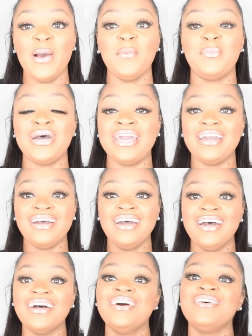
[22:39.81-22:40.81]
But
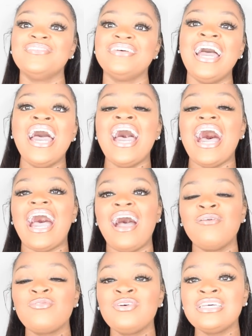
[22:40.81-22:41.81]

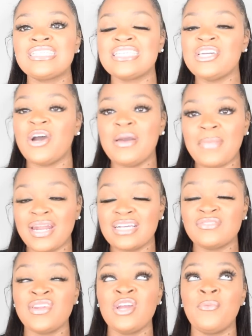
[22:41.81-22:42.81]
I'm gonna see y'all in my next
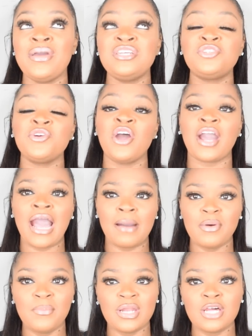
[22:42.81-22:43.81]
video. Make sure y'all
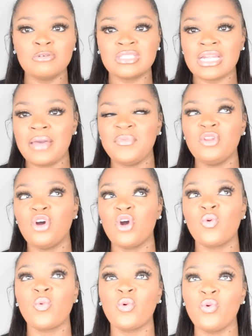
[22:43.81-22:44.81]
comment below to let me
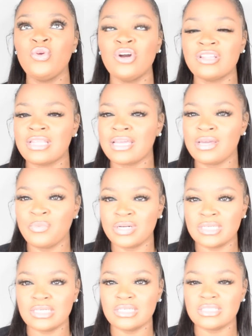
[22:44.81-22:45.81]
know who y'all think it
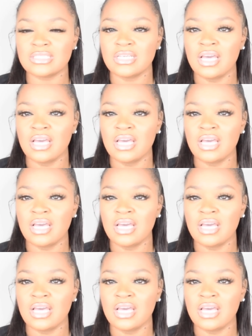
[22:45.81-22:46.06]
was,